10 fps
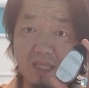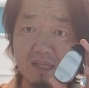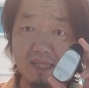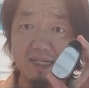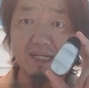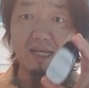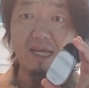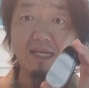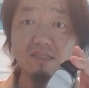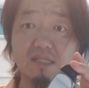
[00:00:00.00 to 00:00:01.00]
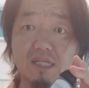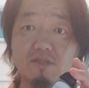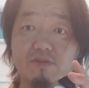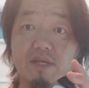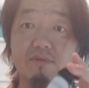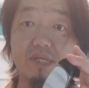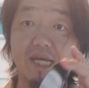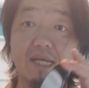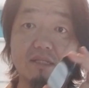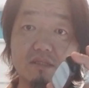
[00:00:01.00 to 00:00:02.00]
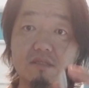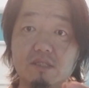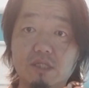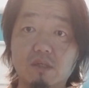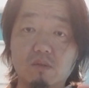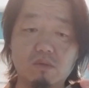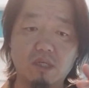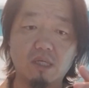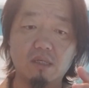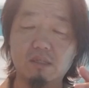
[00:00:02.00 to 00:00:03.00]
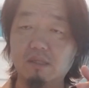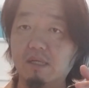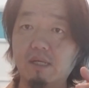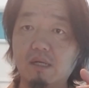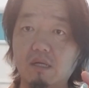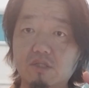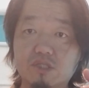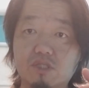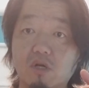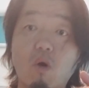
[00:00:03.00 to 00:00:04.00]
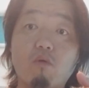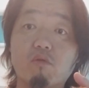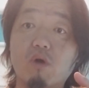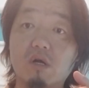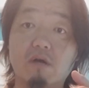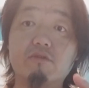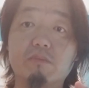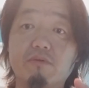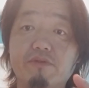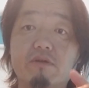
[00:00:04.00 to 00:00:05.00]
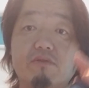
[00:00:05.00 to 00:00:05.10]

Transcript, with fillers: that has a nice flavor and has, you know, just an overall comfortable feel